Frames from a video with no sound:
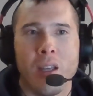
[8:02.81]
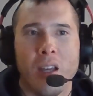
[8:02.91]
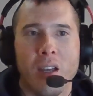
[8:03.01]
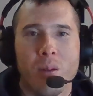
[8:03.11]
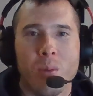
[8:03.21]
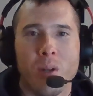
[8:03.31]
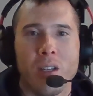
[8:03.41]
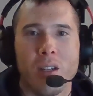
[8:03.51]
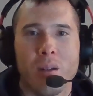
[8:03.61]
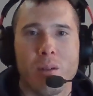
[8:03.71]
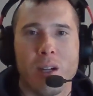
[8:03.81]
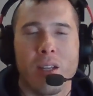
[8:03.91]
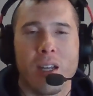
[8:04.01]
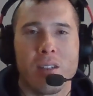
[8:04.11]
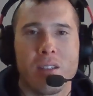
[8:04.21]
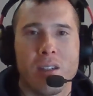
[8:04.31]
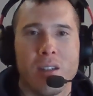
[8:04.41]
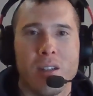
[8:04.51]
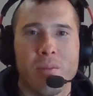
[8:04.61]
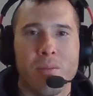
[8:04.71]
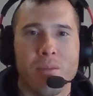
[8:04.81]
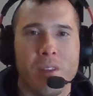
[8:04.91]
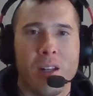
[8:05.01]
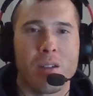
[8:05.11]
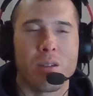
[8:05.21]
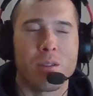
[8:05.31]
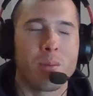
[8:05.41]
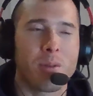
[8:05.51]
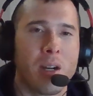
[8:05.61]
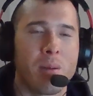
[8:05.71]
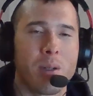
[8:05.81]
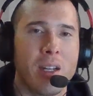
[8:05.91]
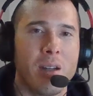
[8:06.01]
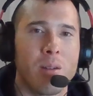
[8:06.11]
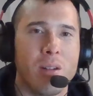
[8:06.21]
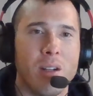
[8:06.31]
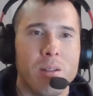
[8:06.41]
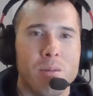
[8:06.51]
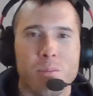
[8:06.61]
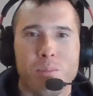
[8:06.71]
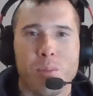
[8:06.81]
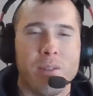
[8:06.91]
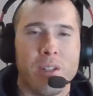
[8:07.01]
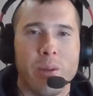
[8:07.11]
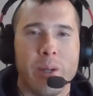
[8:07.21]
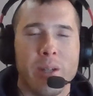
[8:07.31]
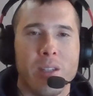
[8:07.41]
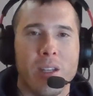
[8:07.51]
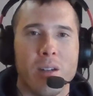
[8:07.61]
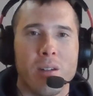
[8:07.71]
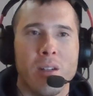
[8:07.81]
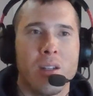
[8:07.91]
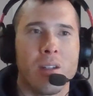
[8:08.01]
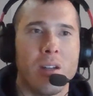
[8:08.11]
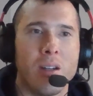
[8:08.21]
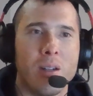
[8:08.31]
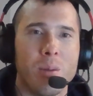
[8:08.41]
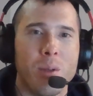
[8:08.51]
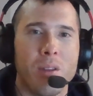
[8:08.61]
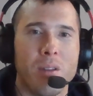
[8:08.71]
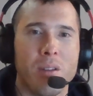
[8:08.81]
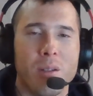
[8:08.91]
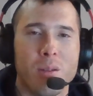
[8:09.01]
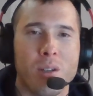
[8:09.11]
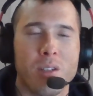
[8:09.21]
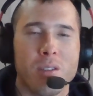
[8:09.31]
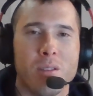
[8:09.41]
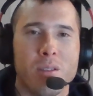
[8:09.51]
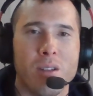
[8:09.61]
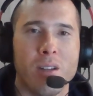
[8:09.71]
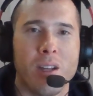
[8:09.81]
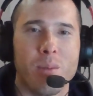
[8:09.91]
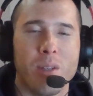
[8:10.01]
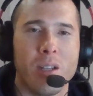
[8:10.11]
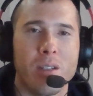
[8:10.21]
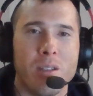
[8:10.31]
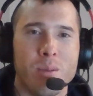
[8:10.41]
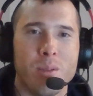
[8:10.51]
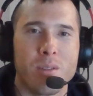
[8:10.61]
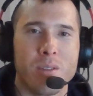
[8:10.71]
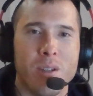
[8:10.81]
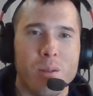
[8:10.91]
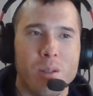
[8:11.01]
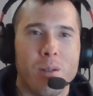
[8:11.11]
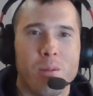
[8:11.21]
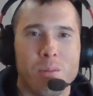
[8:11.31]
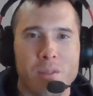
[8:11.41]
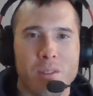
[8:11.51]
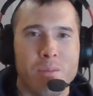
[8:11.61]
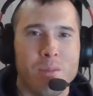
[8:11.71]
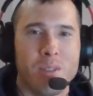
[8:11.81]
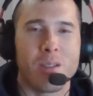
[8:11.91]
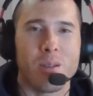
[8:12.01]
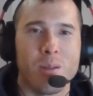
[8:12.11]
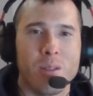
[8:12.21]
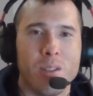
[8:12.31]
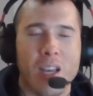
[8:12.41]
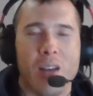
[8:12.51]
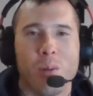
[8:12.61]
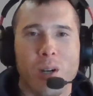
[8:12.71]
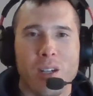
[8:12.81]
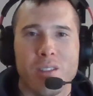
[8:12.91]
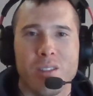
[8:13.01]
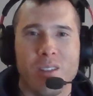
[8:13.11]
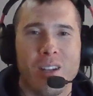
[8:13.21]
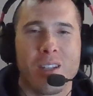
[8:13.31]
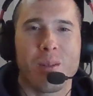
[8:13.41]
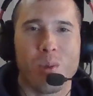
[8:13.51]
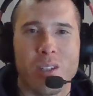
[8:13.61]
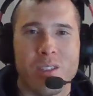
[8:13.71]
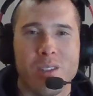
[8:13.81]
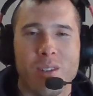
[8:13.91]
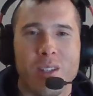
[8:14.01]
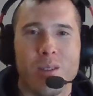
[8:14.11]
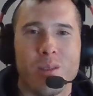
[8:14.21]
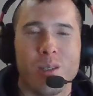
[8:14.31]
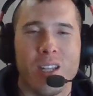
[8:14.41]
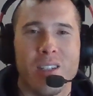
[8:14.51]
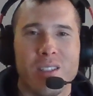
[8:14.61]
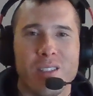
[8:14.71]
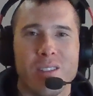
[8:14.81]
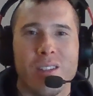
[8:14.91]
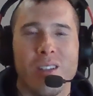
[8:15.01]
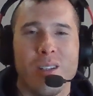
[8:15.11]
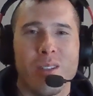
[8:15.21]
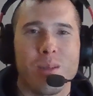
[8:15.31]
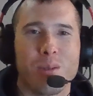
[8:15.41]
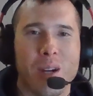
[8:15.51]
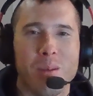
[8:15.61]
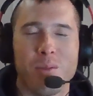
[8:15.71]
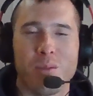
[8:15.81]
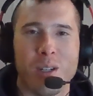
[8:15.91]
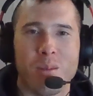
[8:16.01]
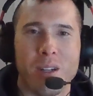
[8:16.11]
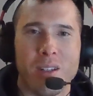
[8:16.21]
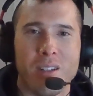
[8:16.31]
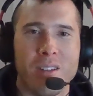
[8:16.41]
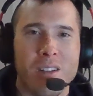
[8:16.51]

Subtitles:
And when I get around that 100 subscriber count, I'll put a video out there with instructions on how to be eligible. So stay tuned. You gotta watch. You gotta keep watching the videos. You can't just subscribe and forget about it.